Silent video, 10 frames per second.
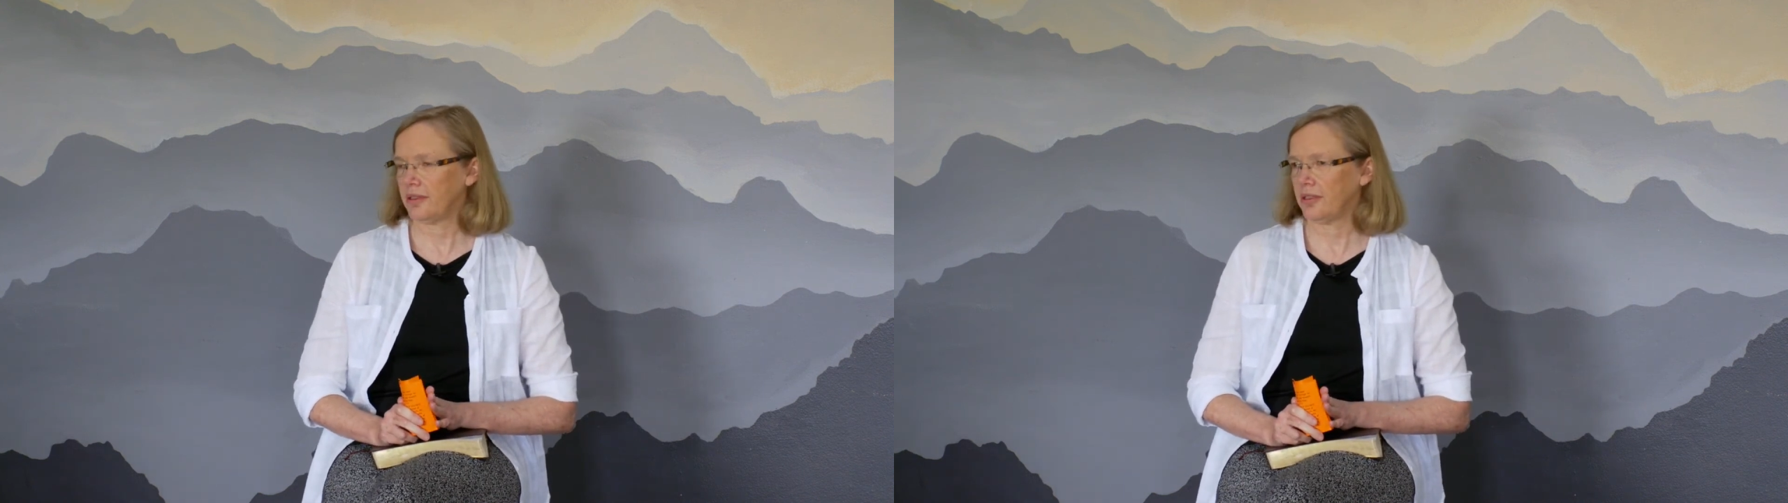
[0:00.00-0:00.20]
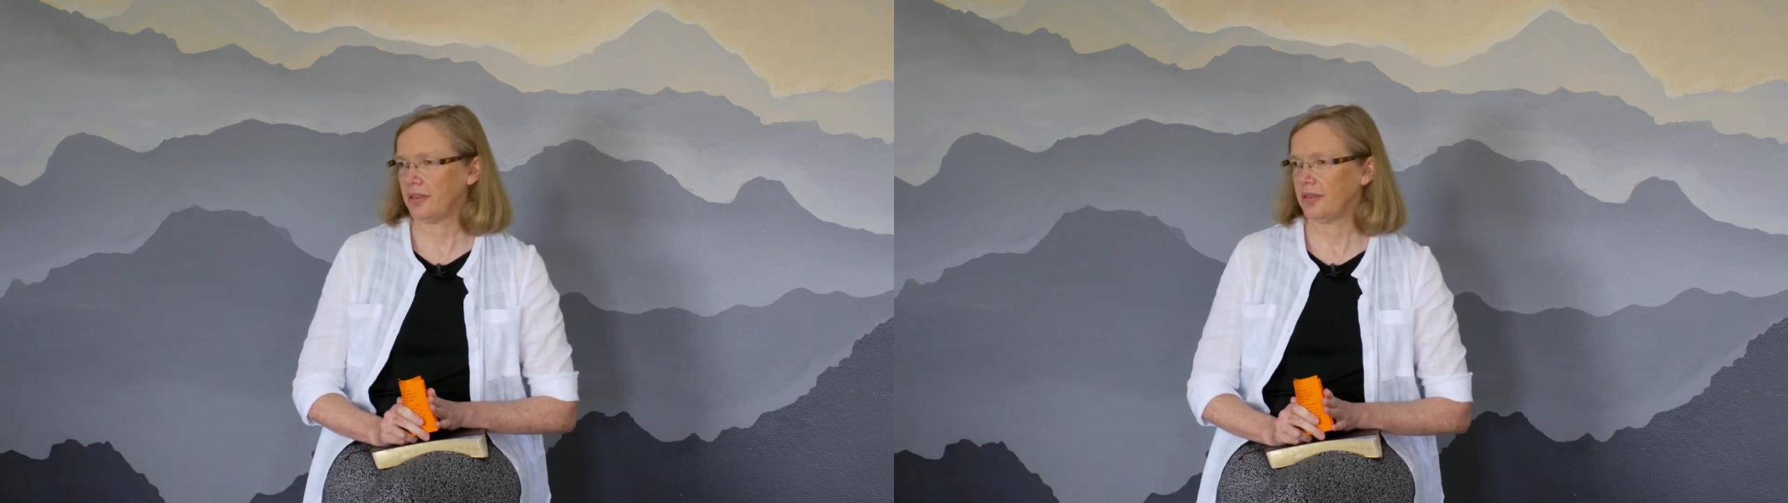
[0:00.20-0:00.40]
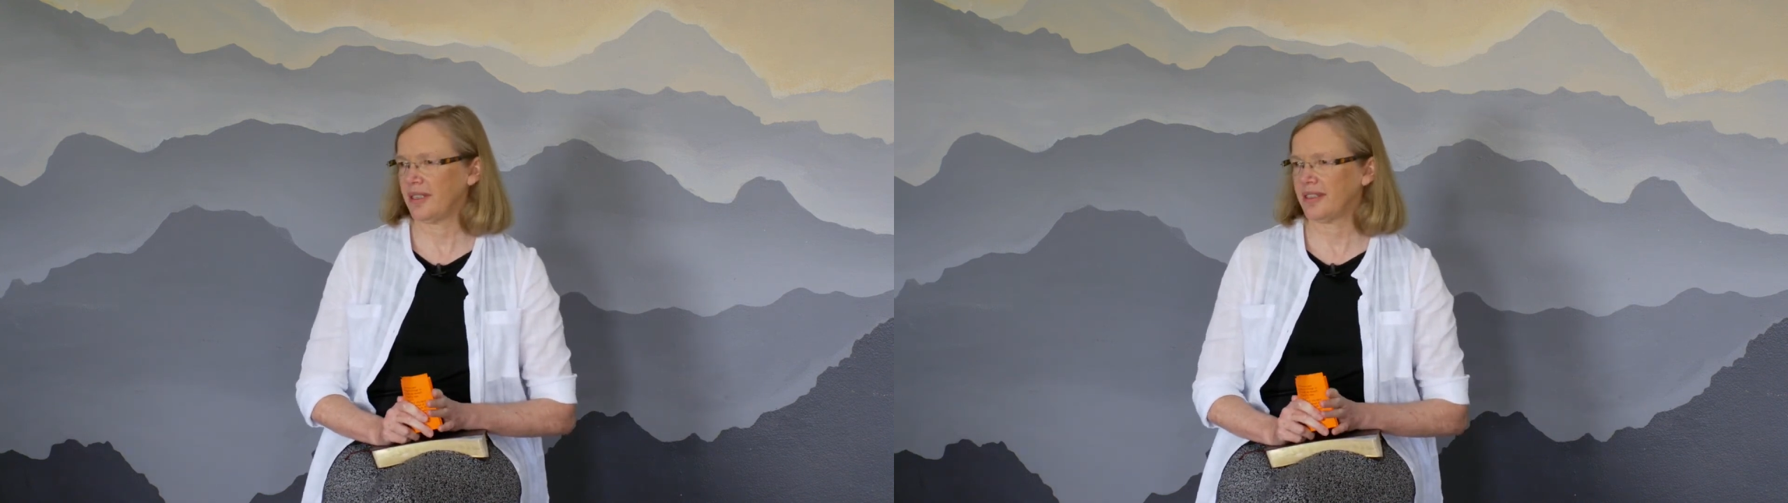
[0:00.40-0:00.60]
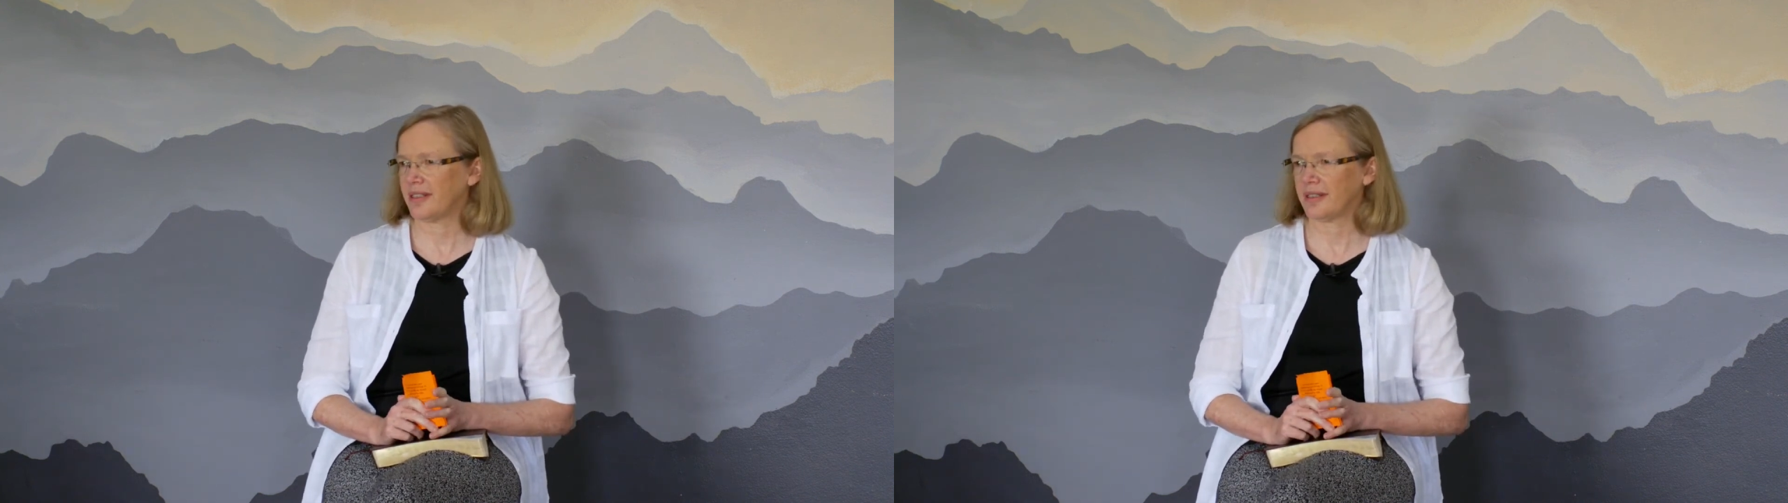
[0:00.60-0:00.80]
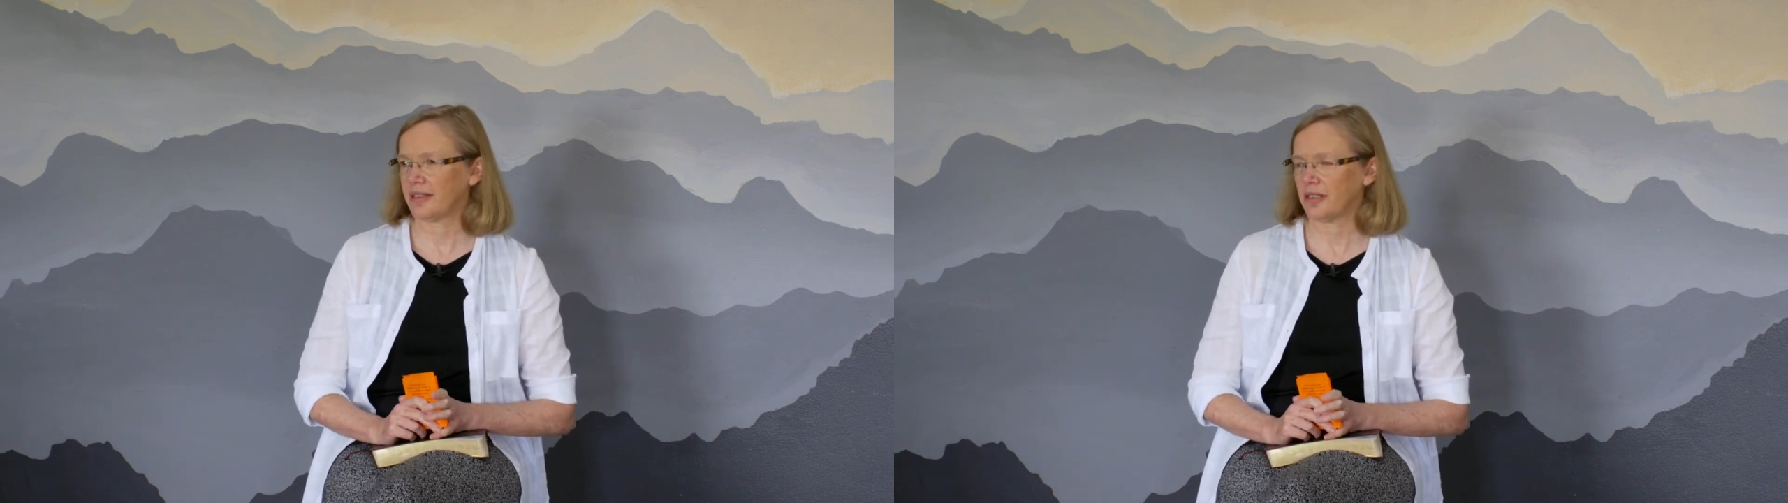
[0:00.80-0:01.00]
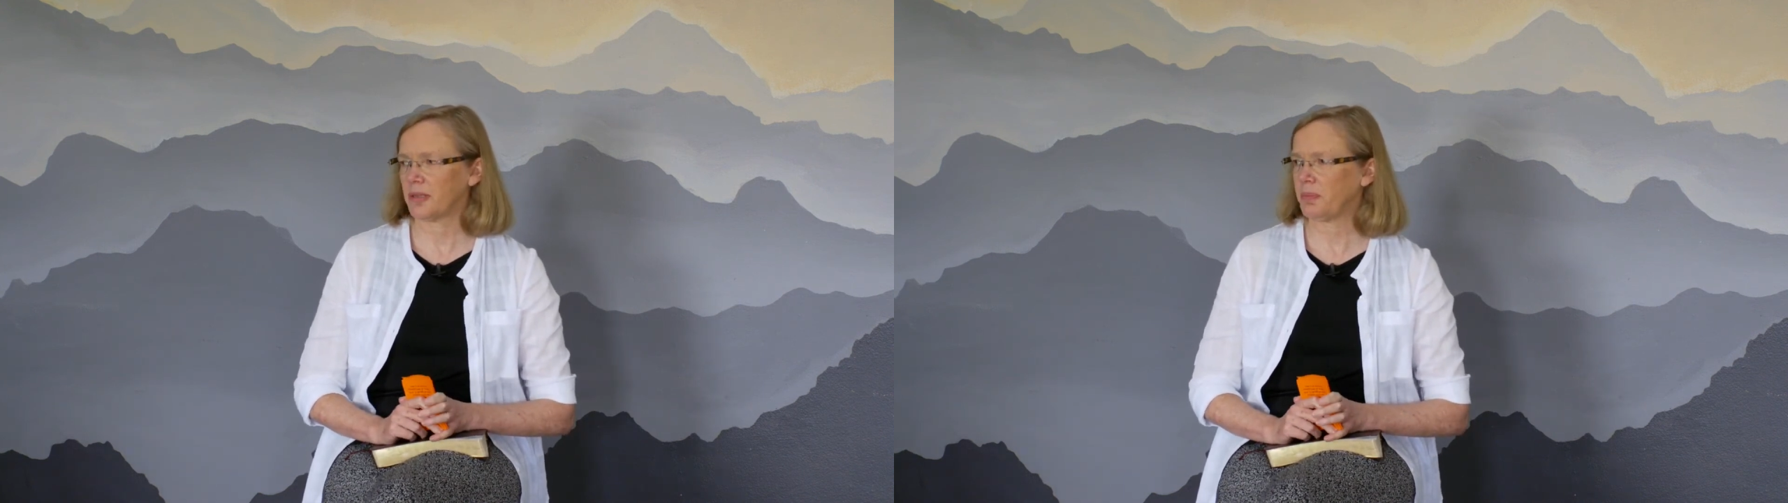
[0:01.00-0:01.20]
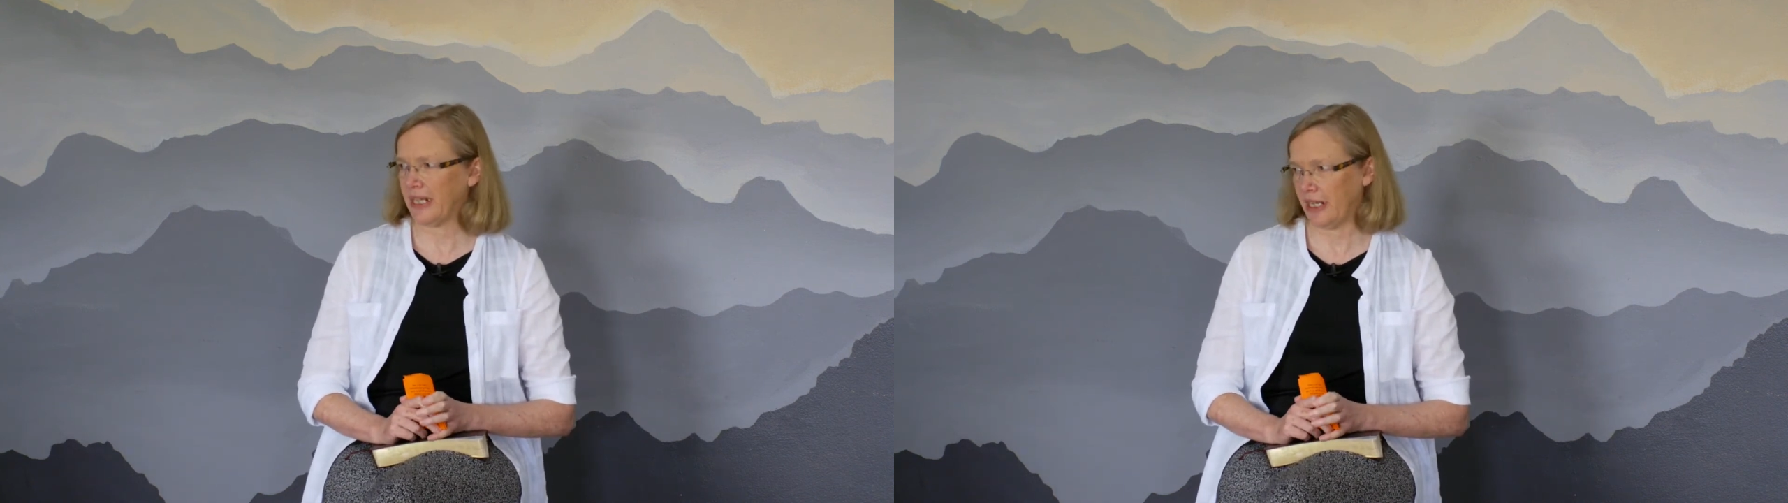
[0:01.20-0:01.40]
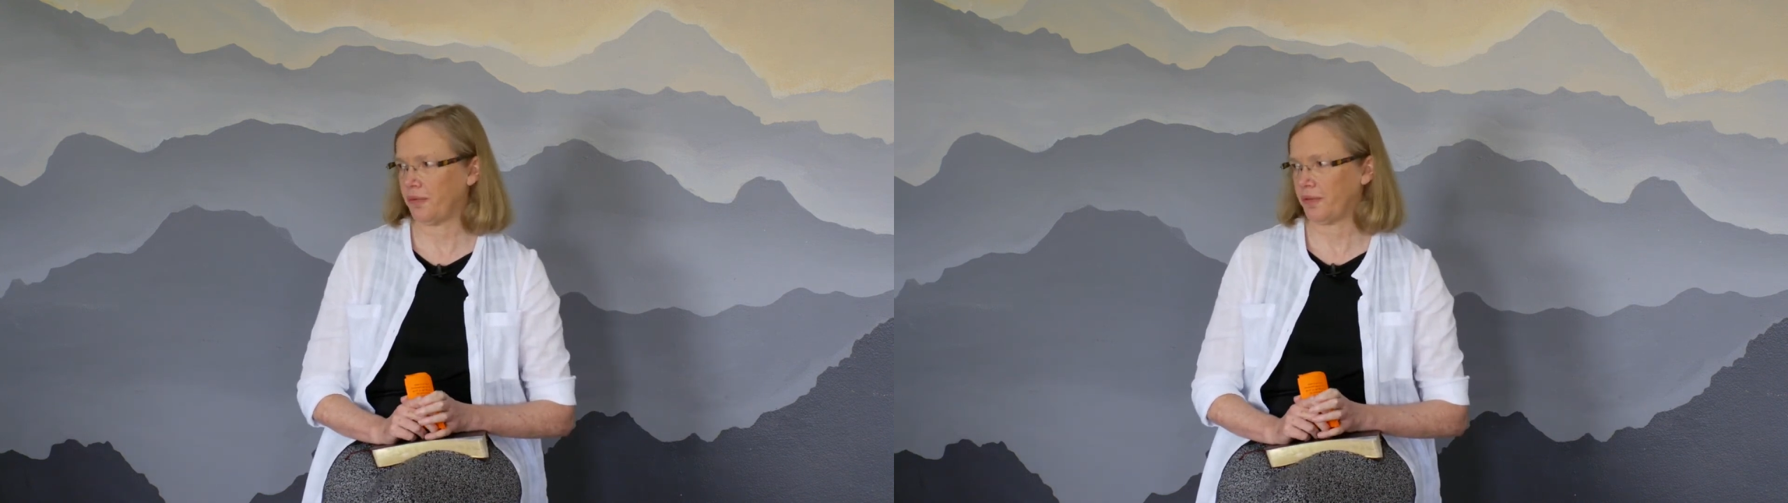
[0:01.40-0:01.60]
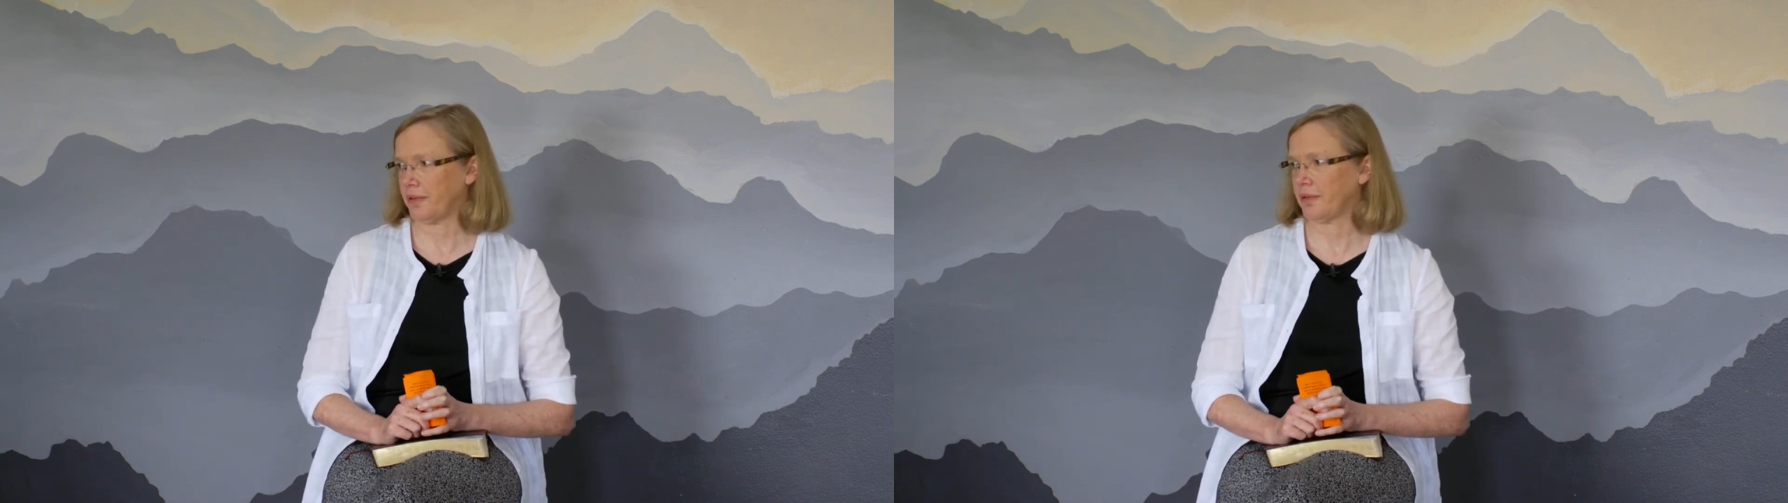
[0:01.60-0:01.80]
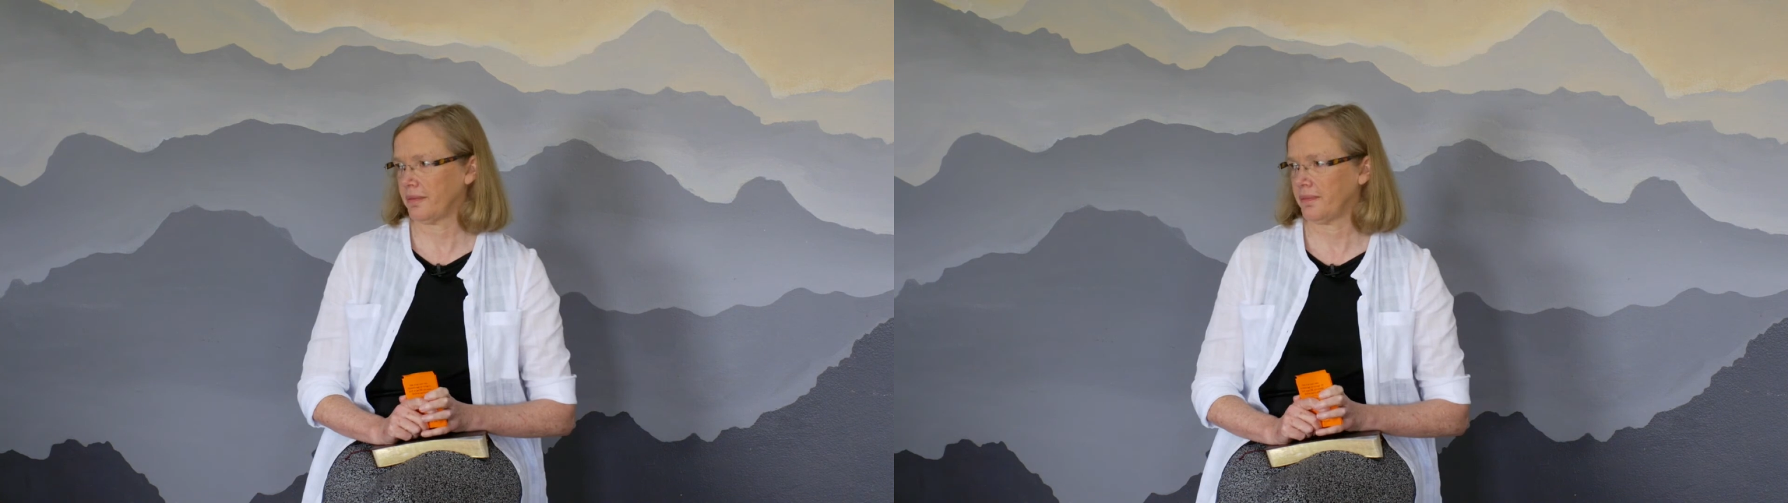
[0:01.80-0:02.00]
You know, it's just be careful.